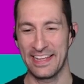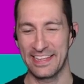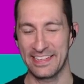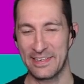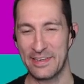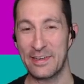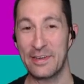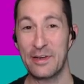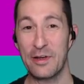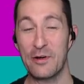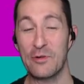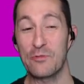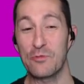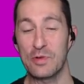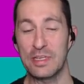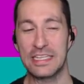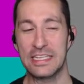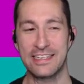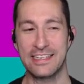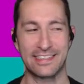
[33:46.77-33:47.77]
So you can go
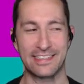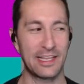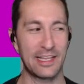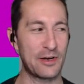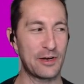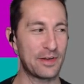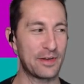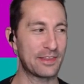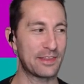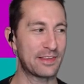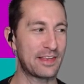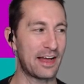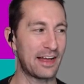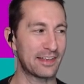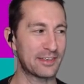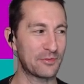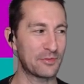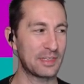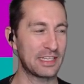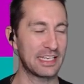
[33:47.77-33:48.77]
really slow and
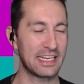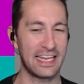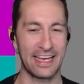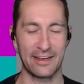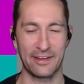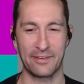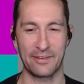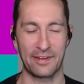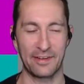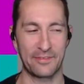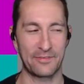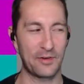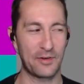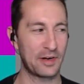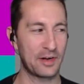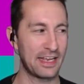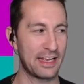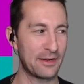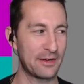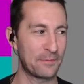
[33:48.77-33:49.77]
toss it really down,
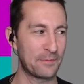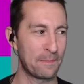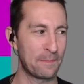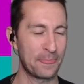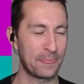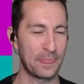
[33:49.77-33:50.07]
far down.